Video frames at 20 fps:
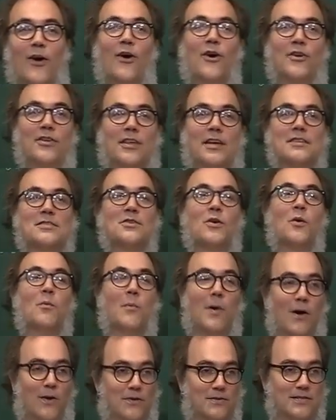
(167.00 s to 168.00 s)
Earth has no
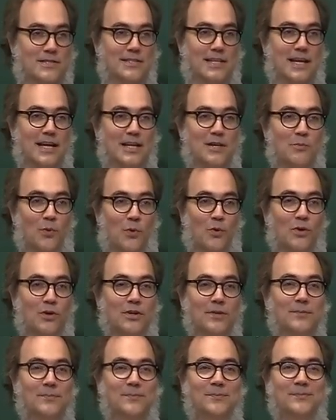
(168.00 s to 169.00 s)
mass anymore.